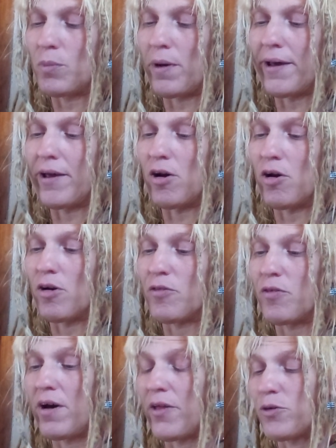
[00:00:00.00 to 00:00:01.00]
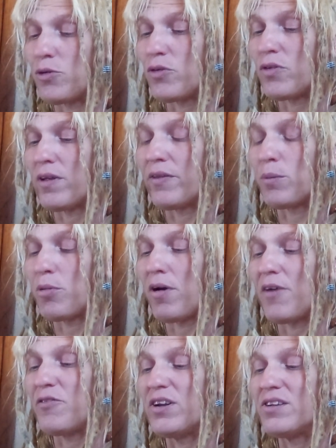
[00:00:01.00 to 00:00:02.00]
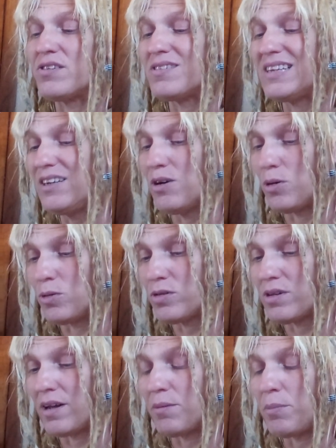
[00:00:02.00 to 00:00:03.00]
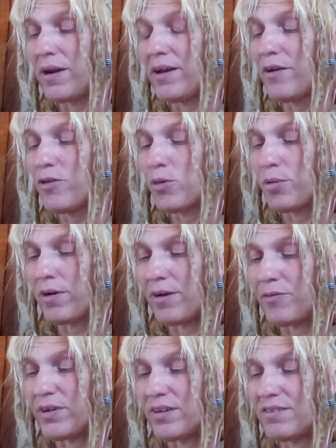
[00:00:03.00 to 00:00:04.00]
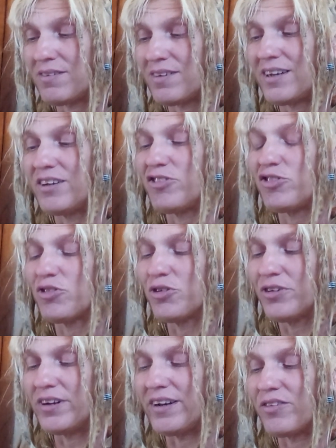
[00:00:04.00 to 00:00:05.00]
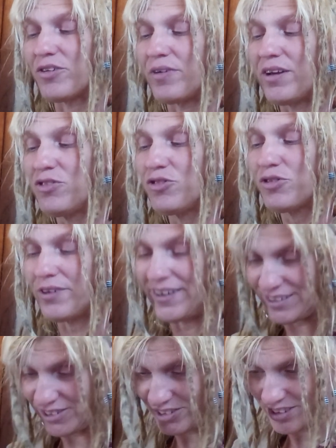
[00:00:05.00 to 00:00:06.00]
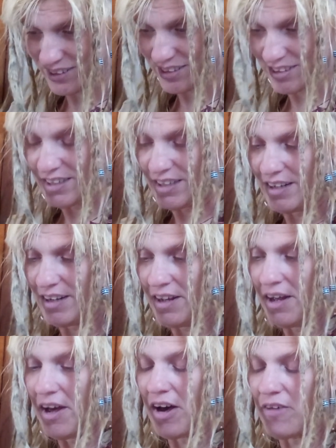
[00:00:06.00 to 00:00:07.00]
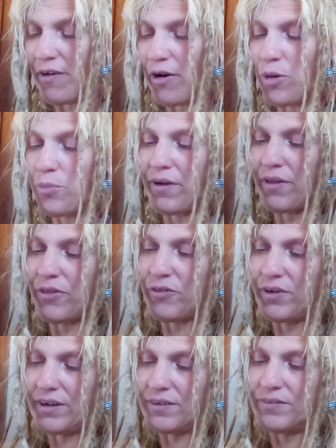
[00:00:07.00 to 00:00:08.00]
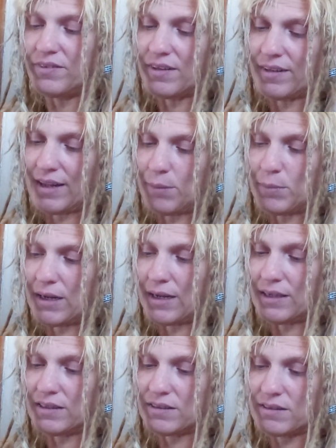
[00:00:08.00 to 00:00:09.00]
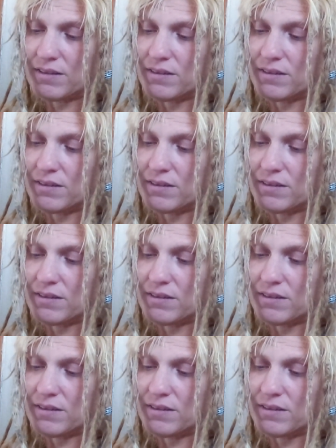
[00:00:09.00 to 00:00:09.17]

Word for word: by our fathers and the prophet Zenos and many other prophets concerning the restoration of our brethren, the Lamanites.